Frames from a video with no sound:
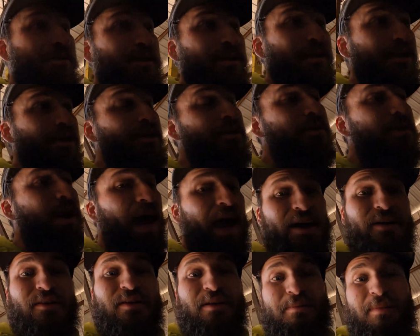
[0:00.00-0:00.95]
alone.
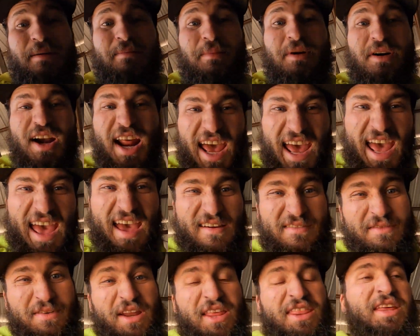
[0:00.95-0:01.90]
I remembered
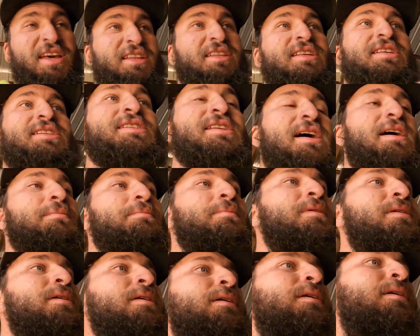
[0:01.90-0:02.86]
everything this time.
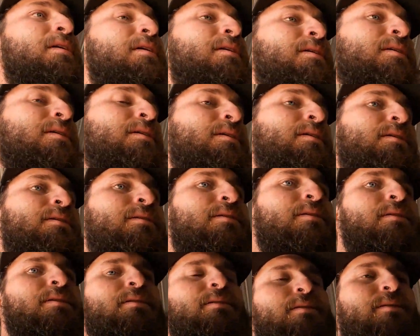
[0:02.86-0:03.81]

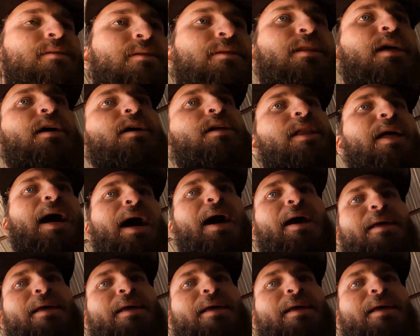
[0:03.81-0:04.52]
Luckily,